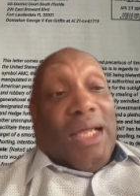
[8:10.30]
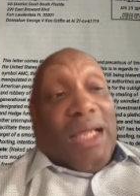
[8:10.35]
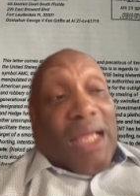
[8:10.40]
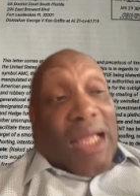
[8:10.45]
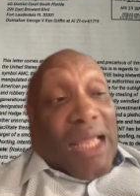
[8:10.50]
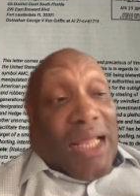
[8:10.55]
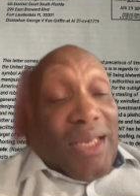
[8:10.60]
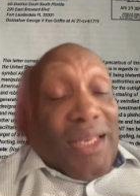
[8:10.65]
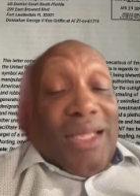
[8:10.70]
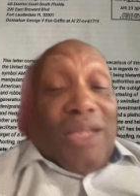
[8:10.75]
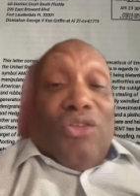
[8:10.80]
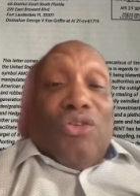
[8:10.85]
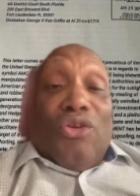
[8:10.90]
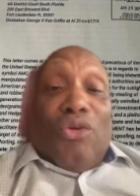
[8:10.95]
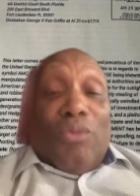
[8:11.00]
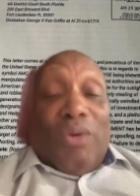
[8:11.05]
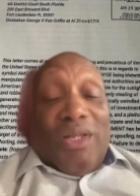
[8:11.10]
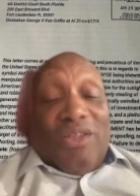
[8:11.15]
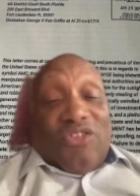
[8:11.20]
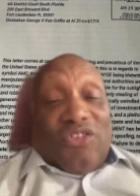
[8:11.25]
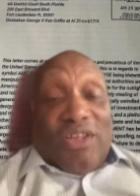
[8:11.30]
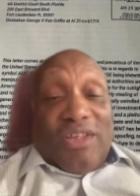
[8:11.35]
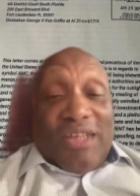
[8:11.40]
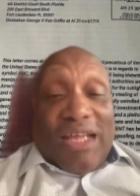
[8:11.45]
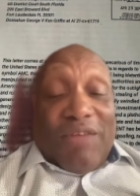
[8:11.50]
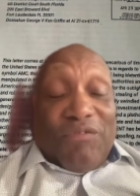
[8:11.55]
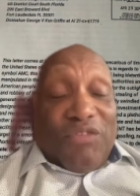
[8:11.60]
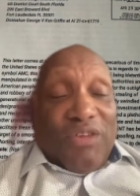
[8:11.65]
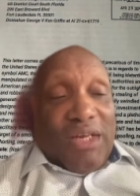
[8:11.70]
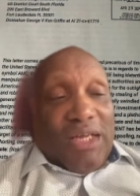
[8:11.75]
And then, you know what he says
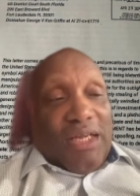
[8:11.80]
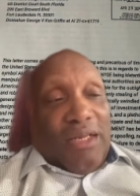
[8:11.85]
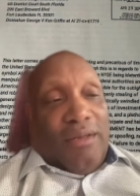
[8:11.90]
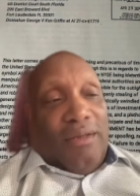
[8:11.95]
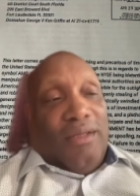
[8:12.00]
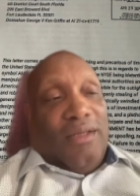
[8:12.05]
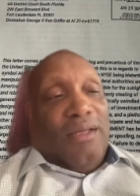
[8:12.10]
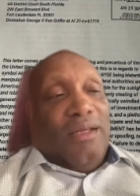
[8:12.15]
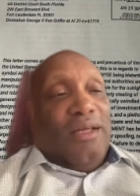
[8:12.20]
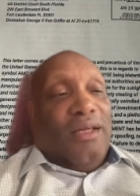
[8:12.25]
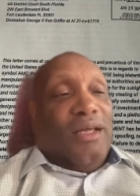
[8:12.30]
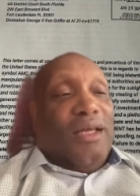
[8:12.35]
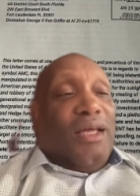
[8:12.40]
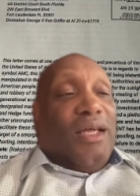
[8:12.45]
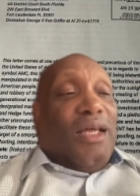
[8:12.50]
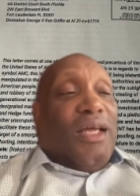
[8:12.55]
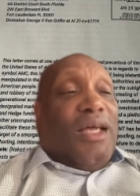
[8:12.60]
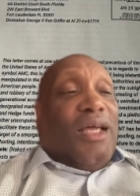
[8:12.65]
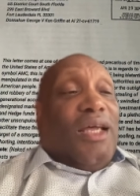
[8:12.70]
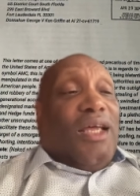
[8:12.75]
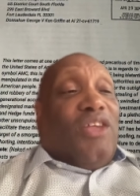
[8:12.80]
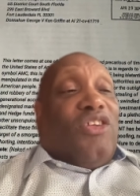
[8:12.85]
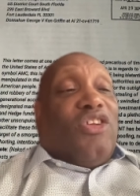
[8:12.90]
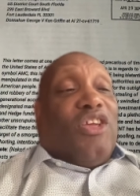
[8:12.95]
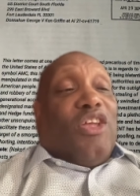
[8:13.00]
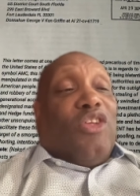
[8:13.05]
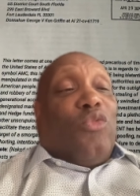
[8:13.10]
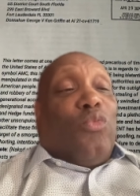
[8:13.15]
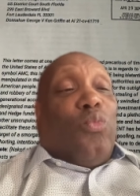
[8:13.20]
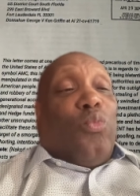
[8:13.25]
after that? He says,